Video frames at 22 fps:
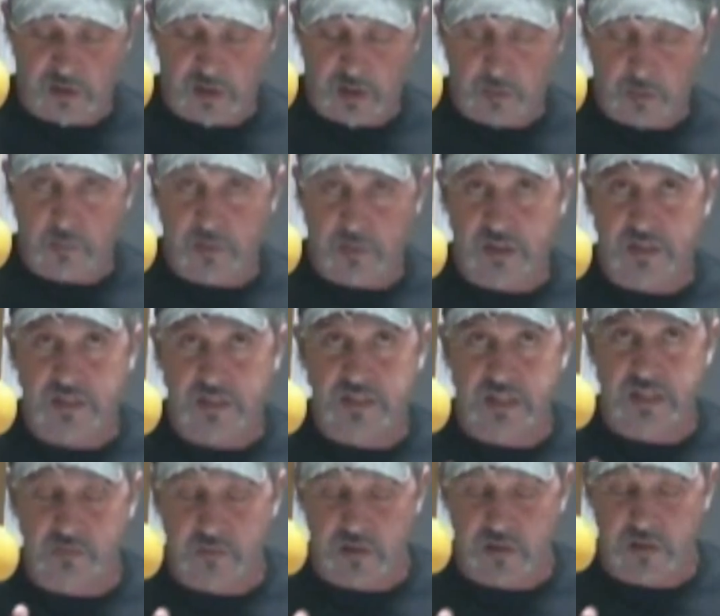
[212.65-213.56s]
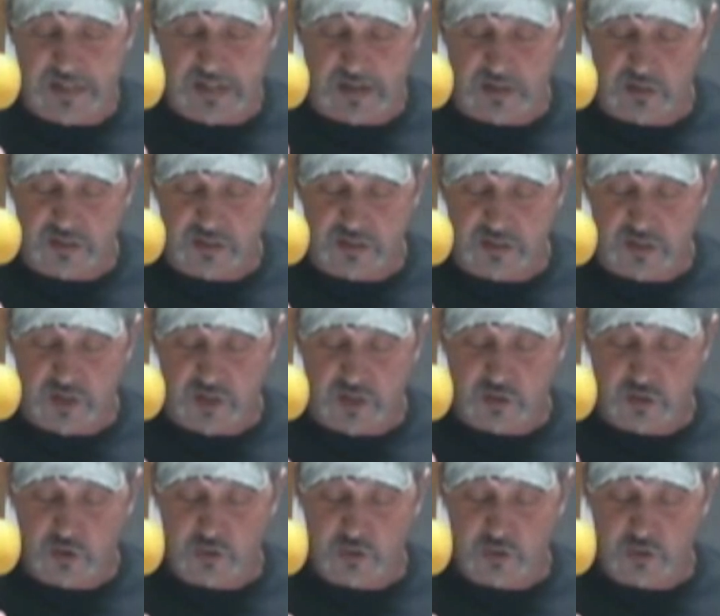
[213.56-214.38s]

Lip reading: The number is, get ready now, is